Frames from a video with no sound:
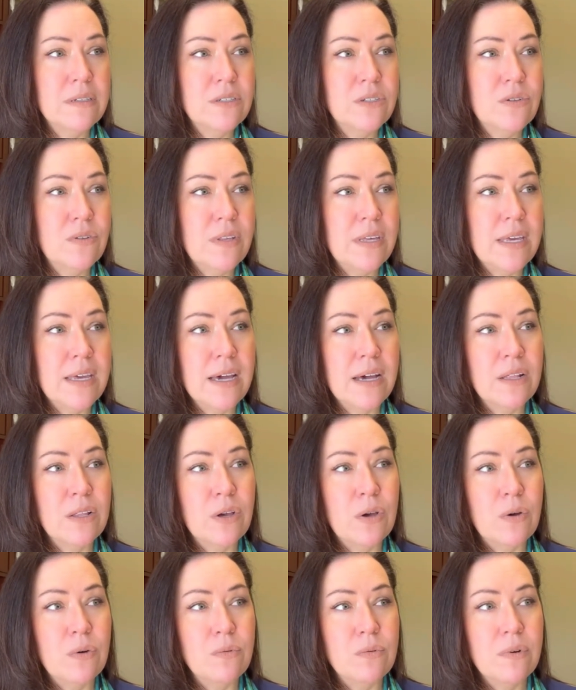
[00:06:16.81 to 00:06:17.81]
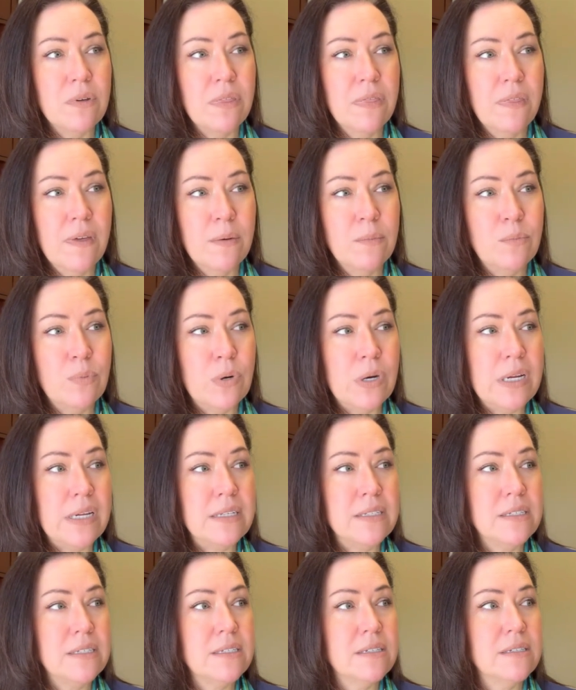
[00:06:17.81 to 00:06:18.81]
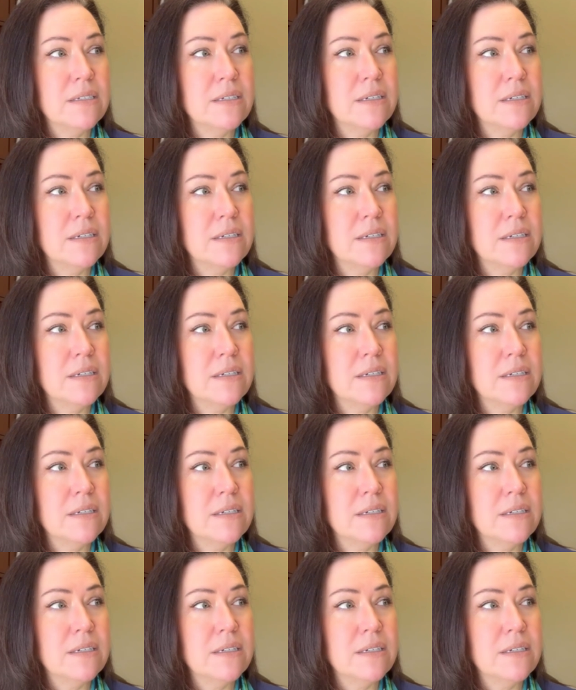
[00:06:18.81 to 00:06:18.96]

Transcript: to the yellow thumbprint,